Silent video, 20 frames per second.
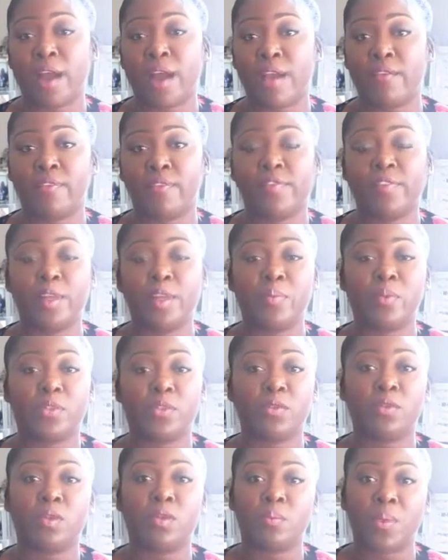I've flipped
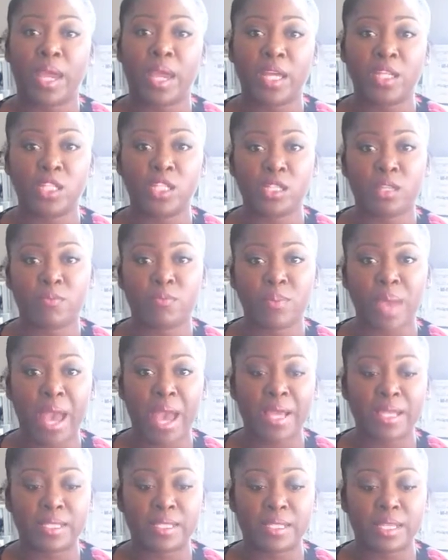through the pages of
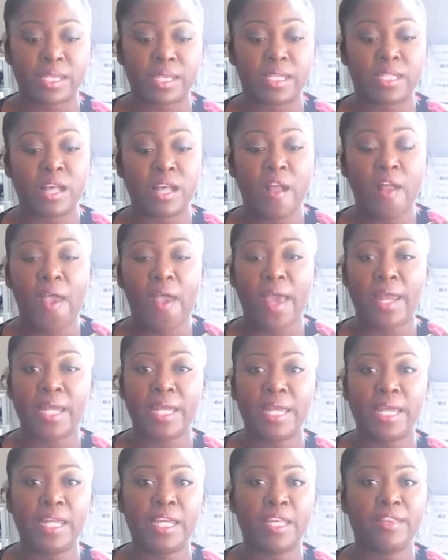magazines and
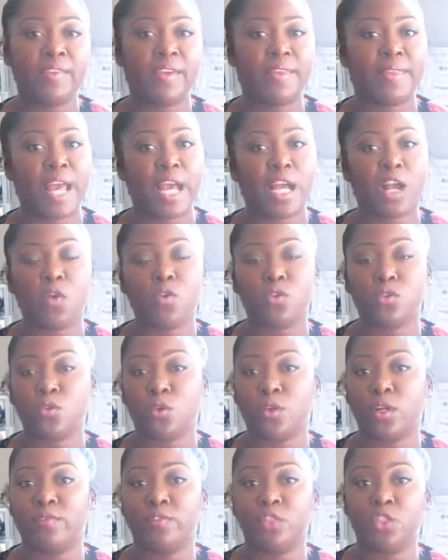anything that
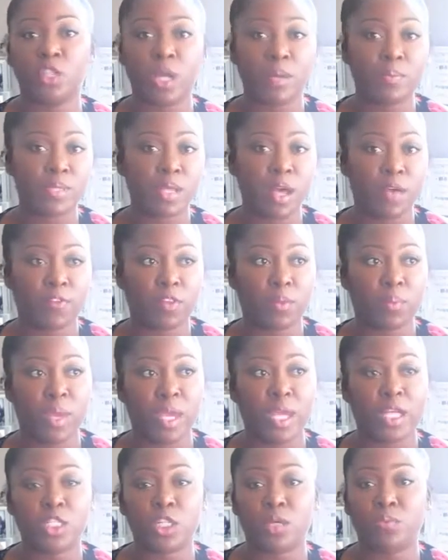sort of jumps off the
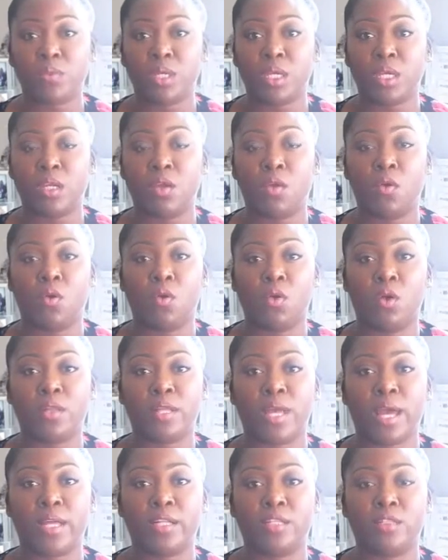page at me or
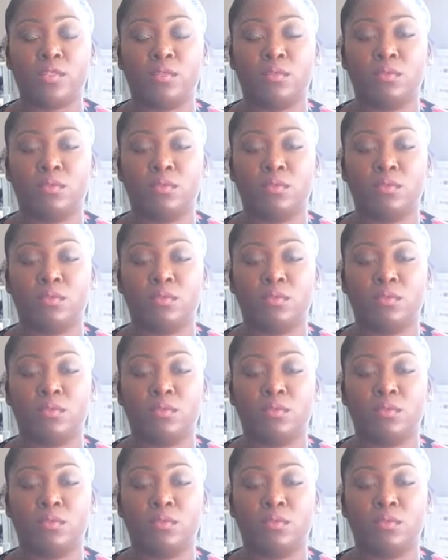that